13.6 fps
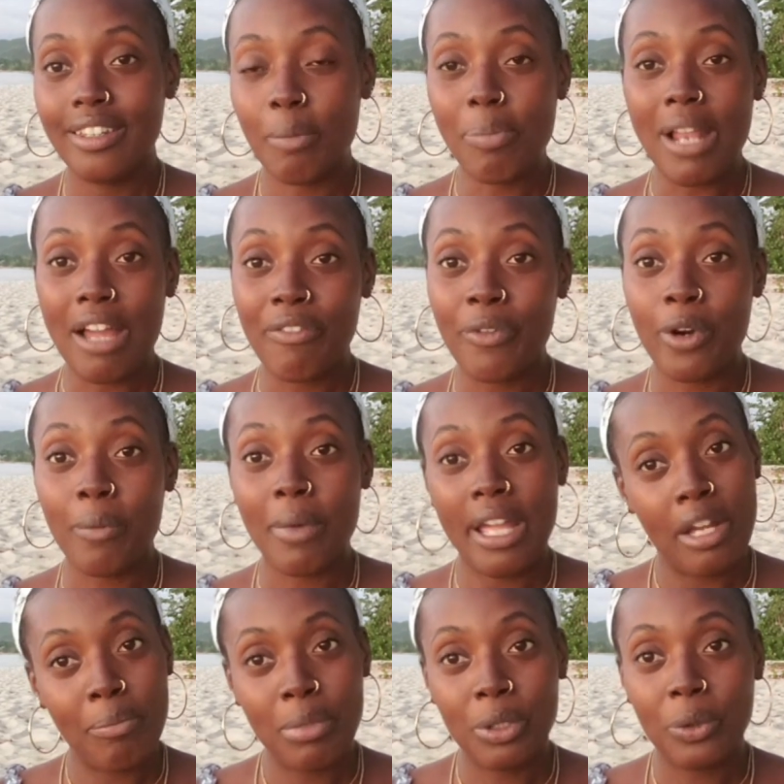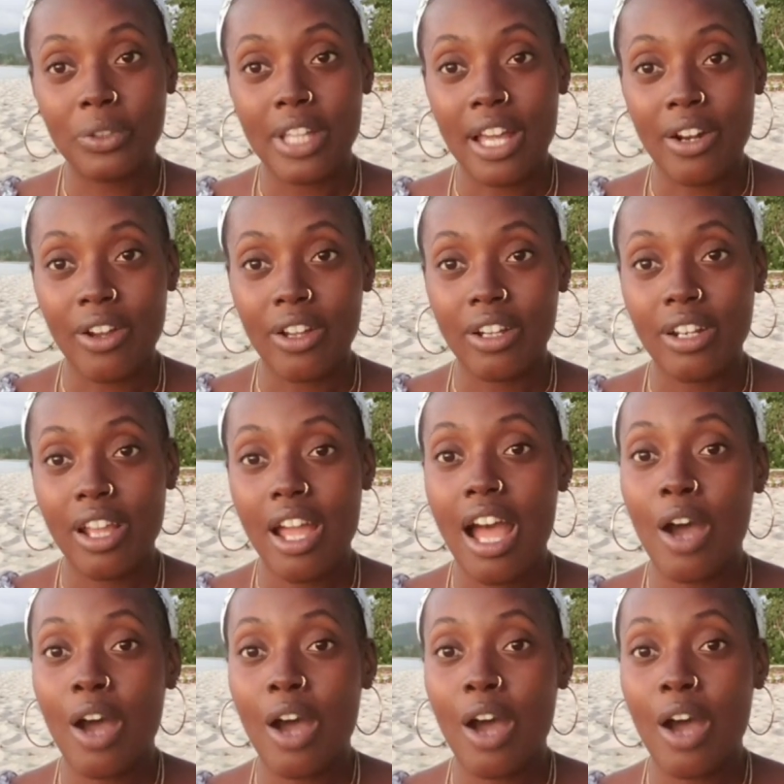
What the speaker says: the platform I upload that on.